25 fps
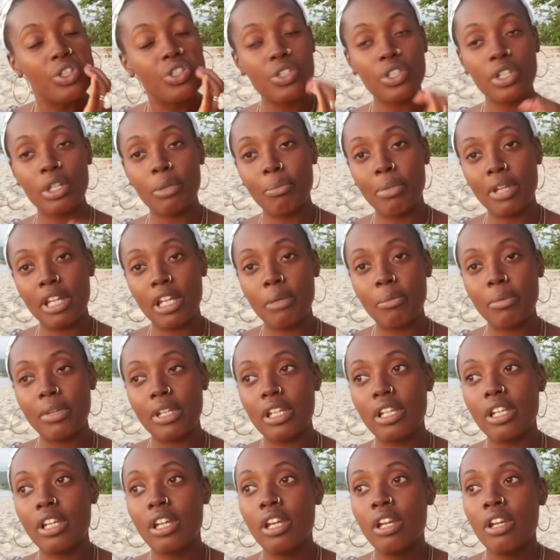to the
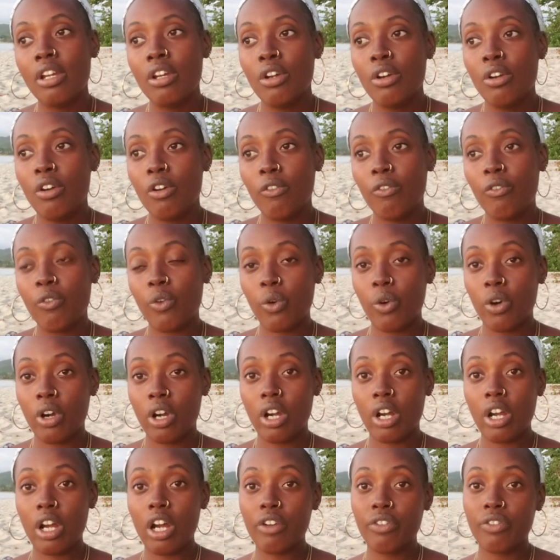baby
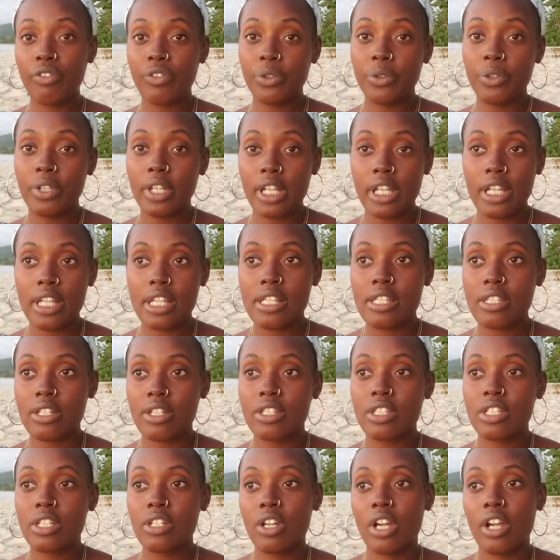for a few days
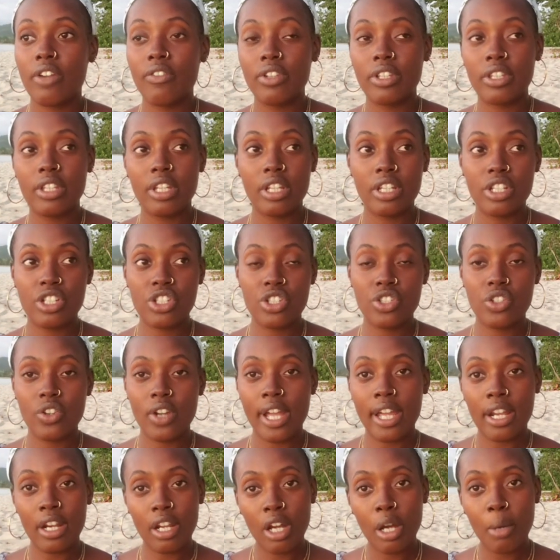until everything is
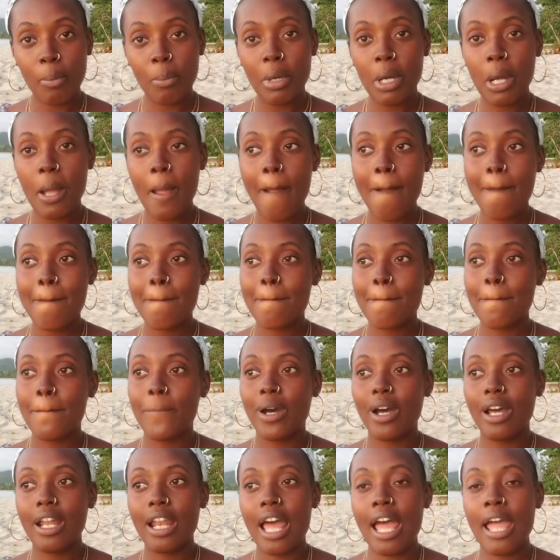dried up.
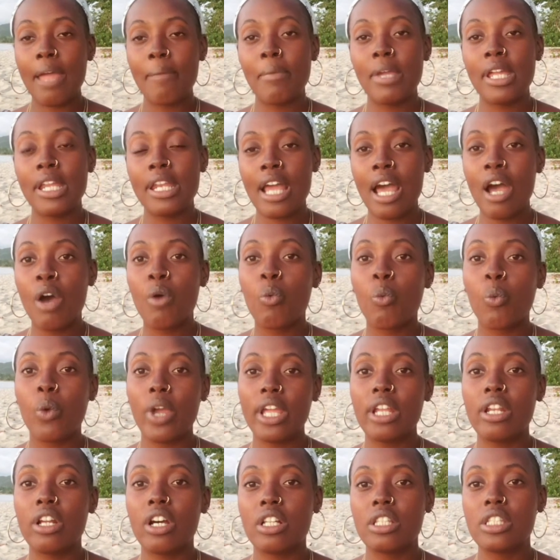But I may not
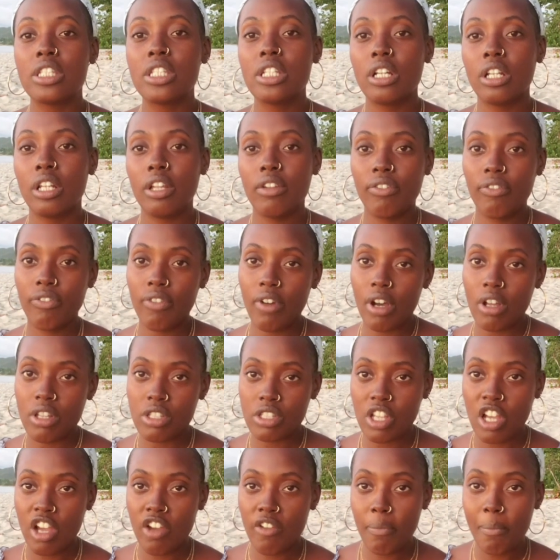wait until it
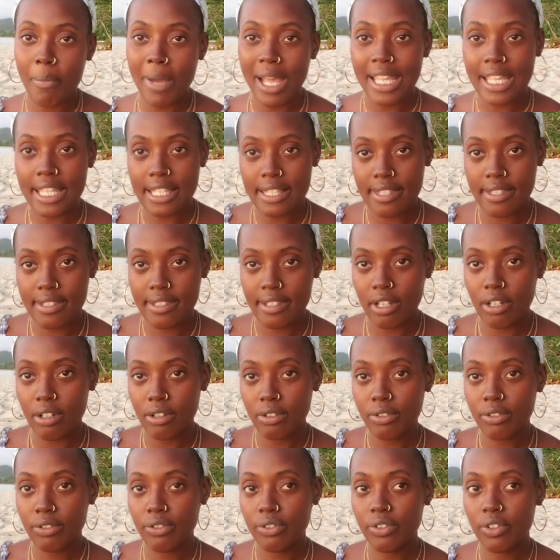falls off by
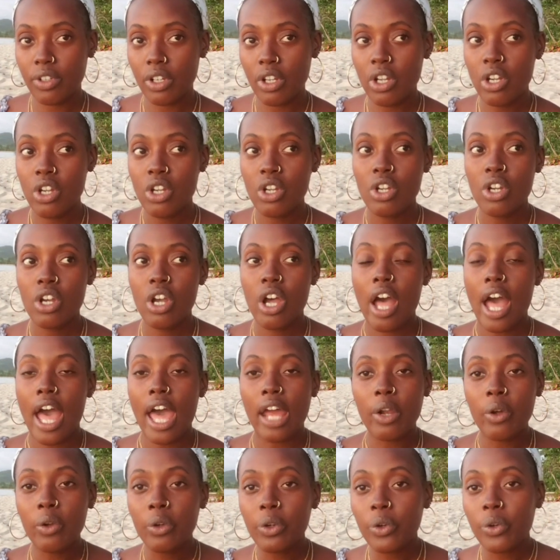itself.
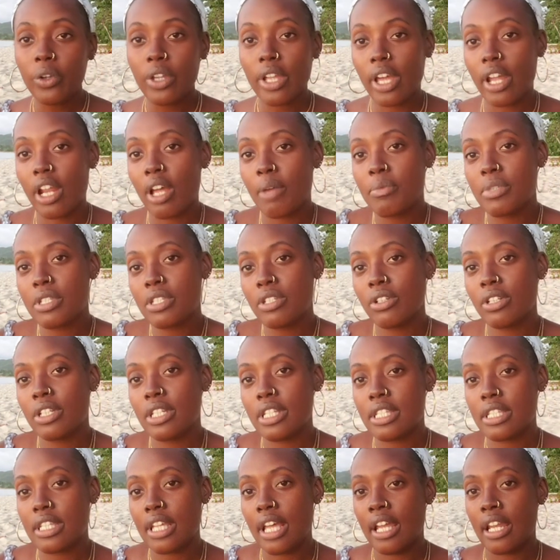I don't know yet. I'm still
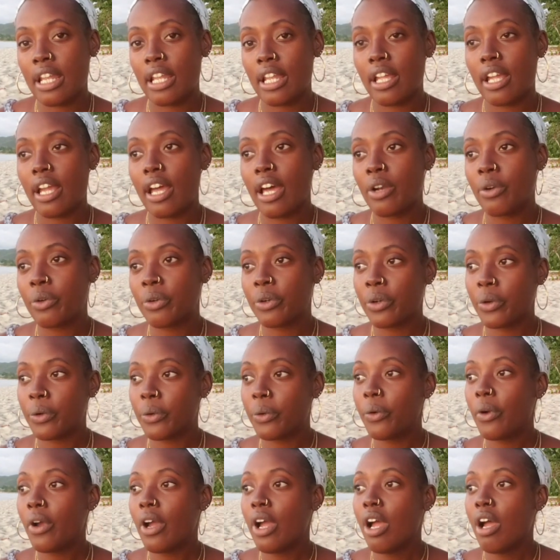deciding. I don't know.
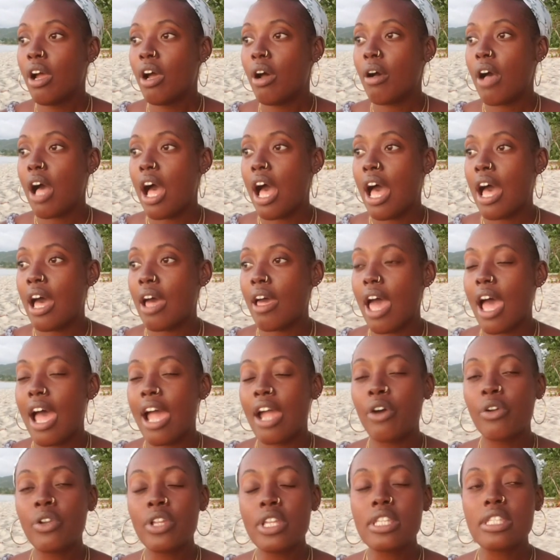
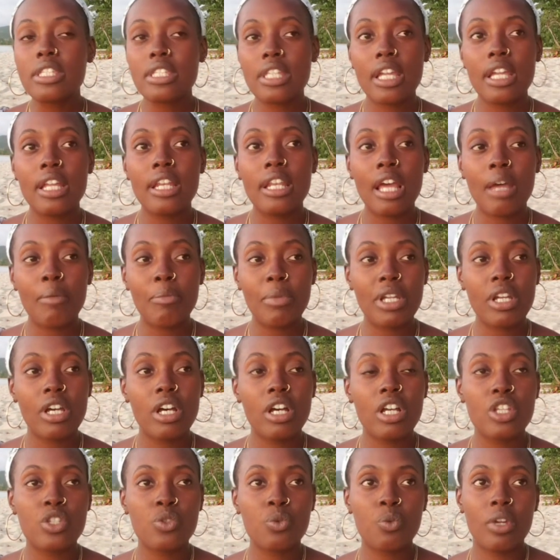I only saying that
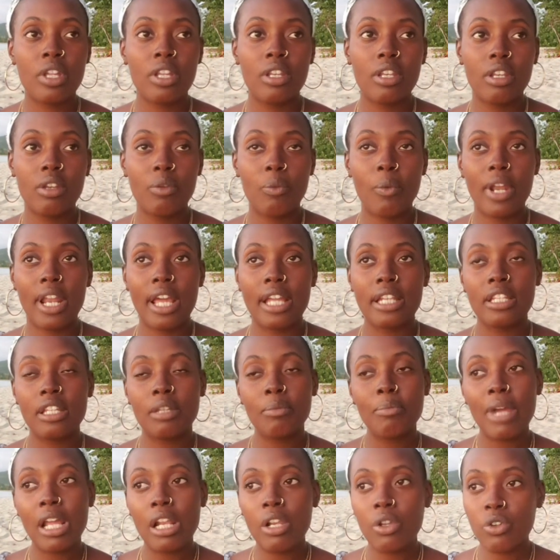because when I
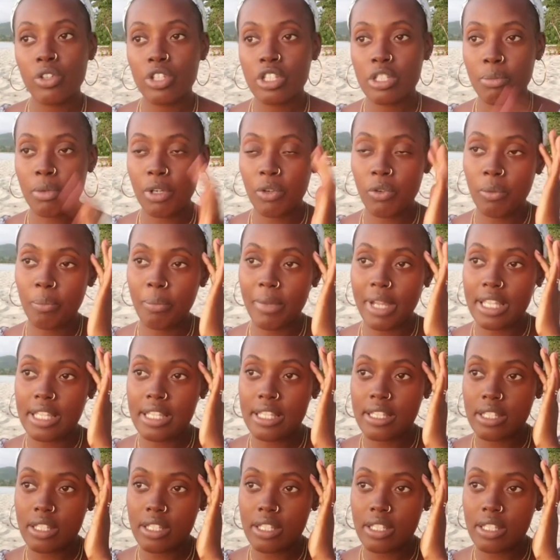did my lotus birth with my